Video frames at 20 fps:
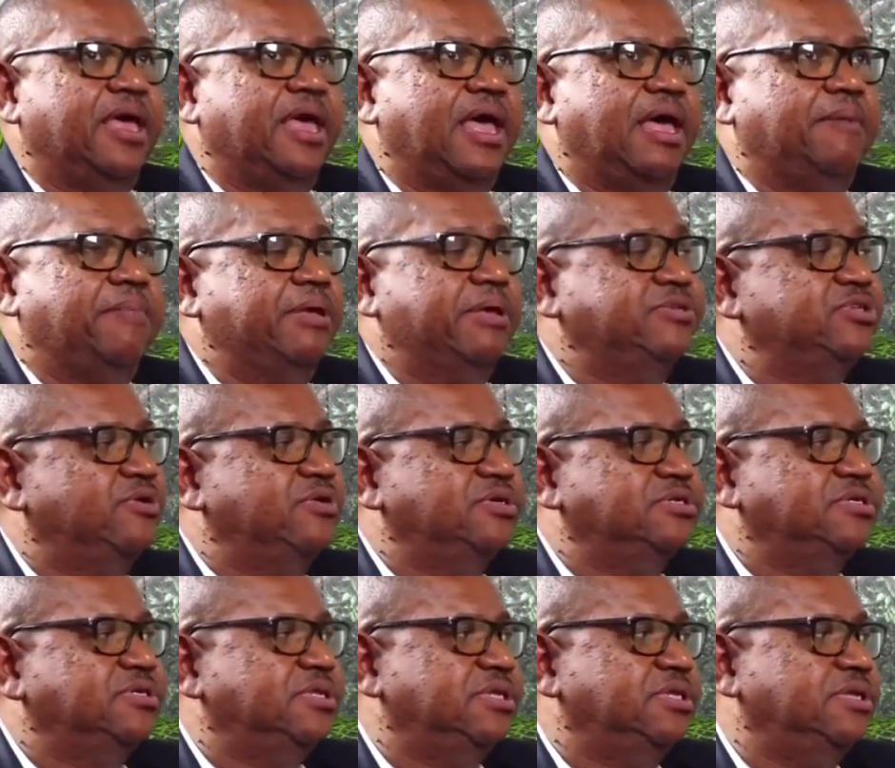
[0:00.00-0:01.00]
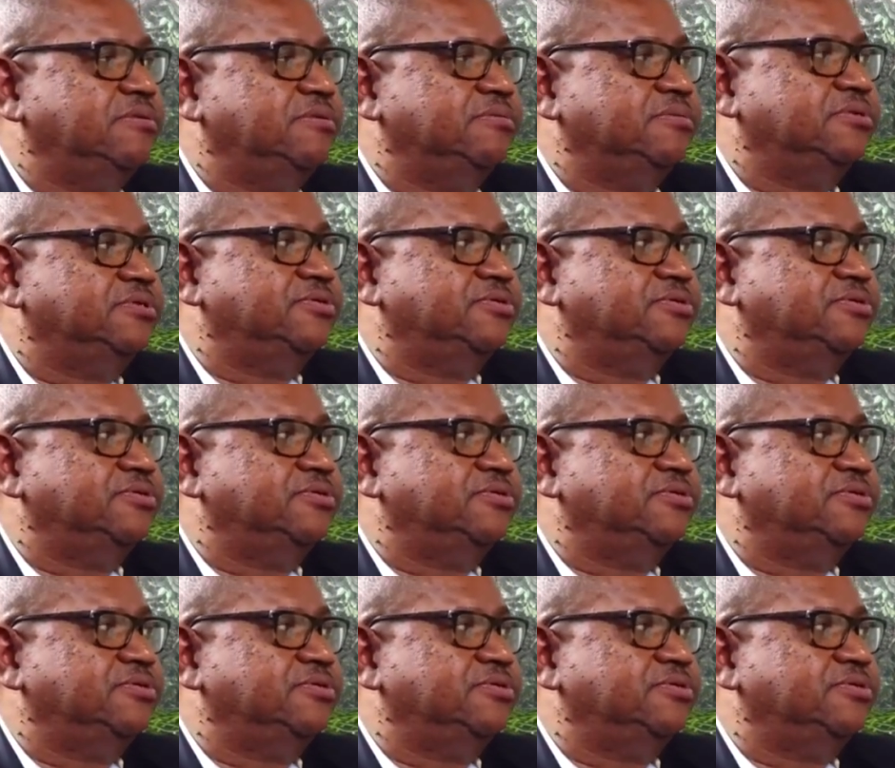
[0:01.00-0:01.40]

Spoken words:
I was talking to the